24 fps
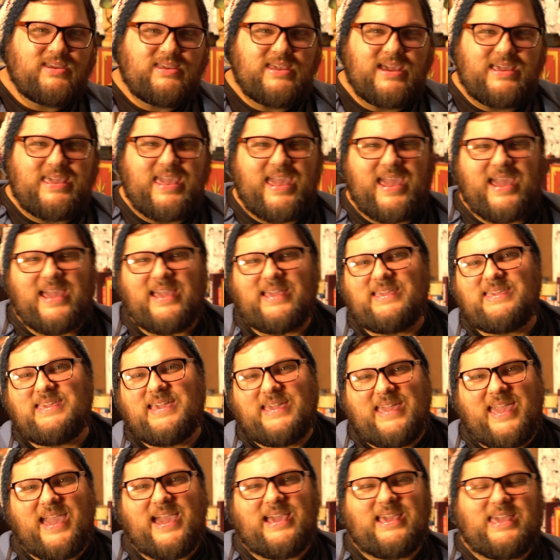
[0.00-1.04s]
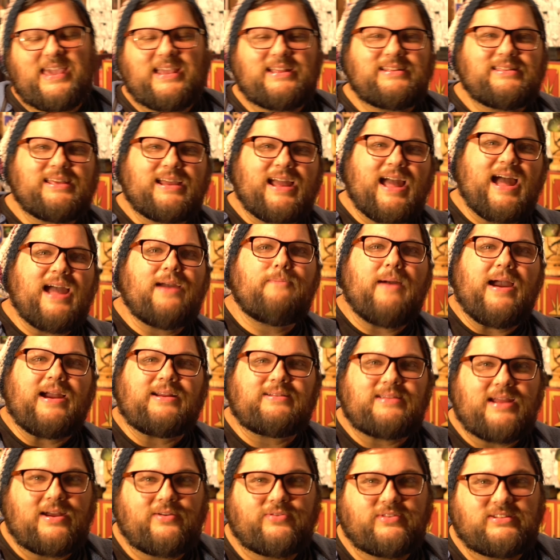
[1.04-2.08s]
can't kick the guy back
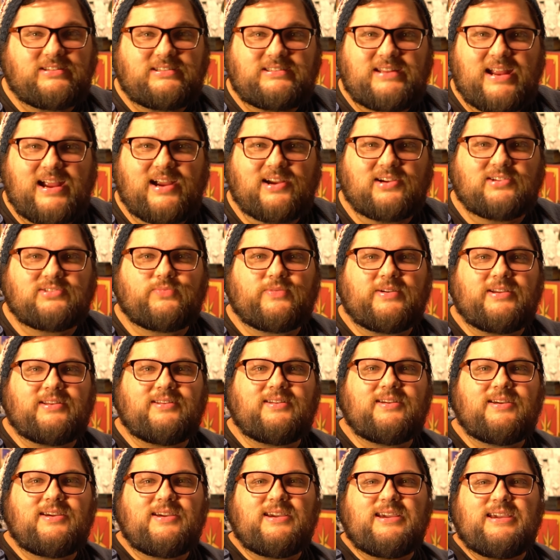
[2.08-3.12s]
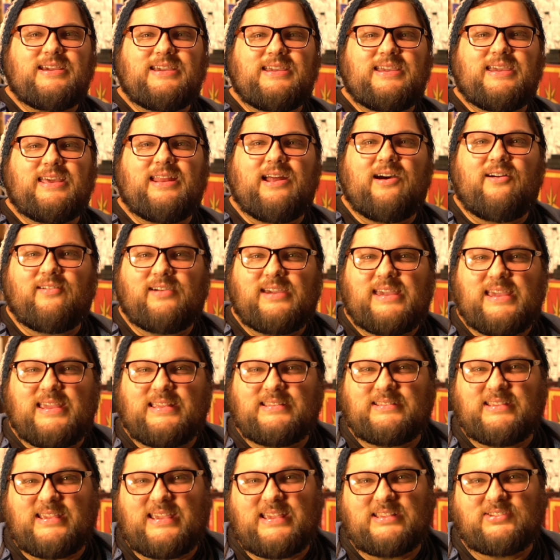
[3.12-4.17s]
down the stairs when,
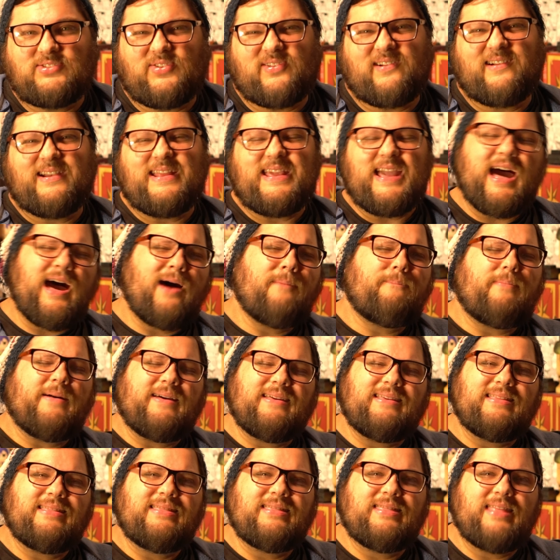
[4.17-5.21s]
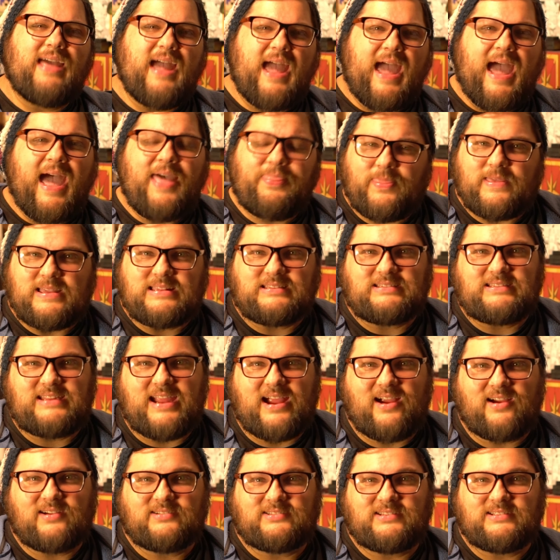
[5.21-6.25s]
he's already up at the
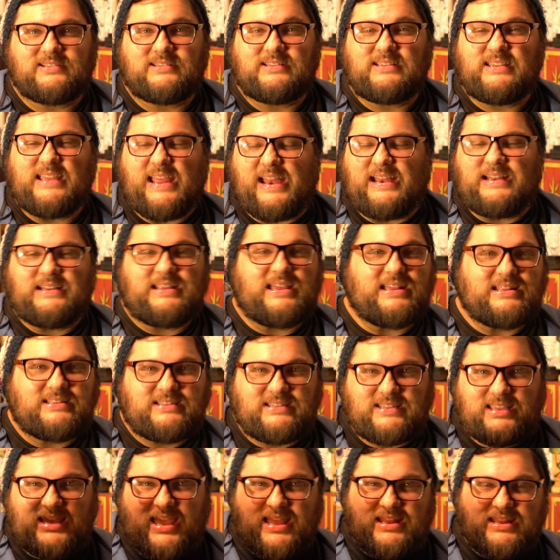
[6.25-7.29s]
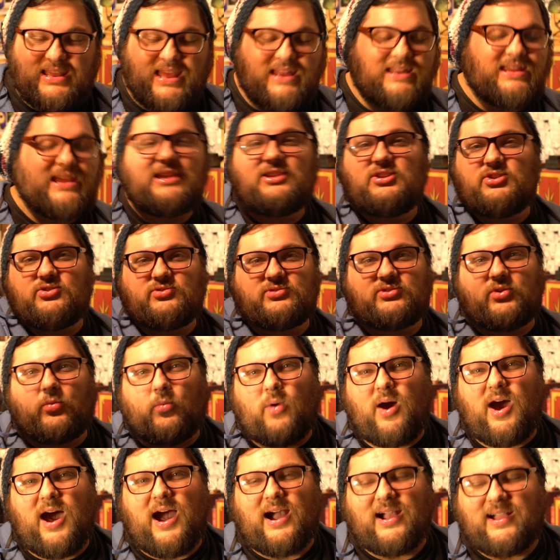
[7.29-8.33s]
stairs and, and continues to
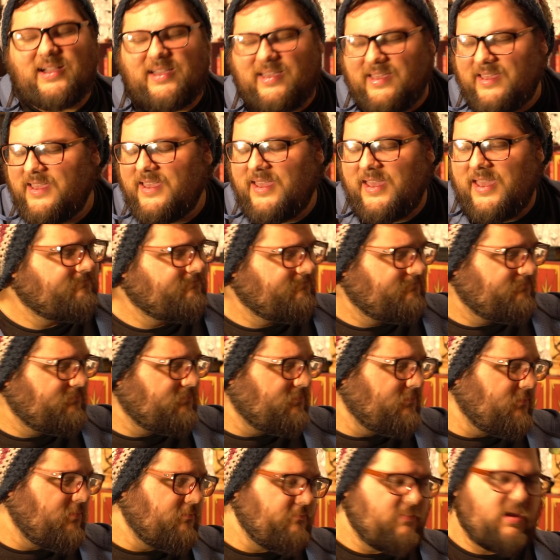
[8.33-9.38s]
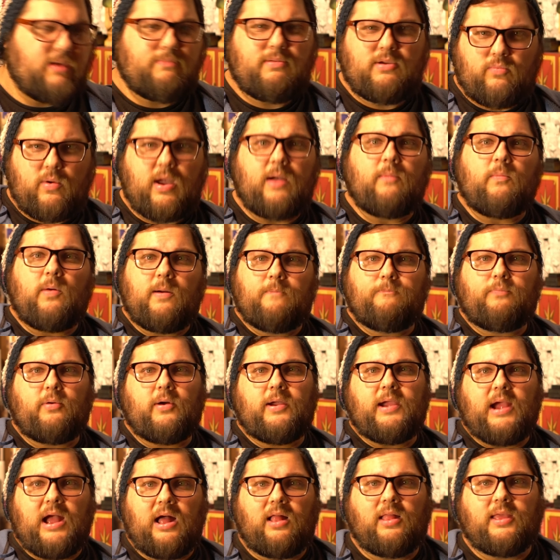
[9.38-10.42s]
walk. Maybe at one
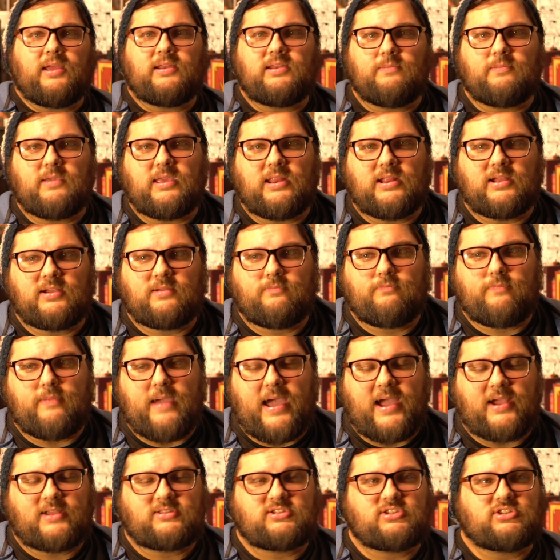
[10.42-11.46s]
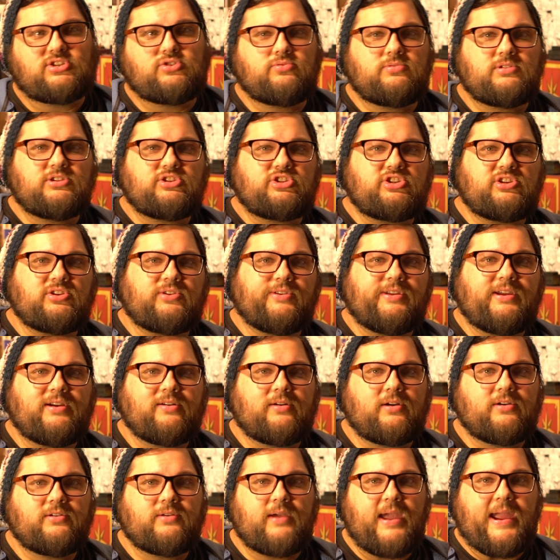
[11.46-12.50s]
point I'll end up getting back to the Shield
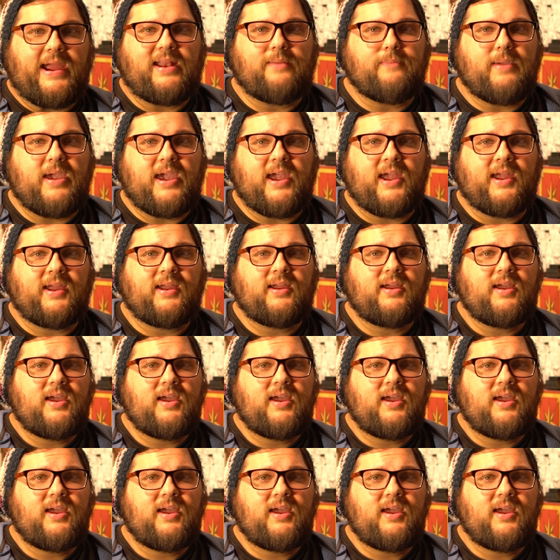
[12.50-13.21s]
Hero anime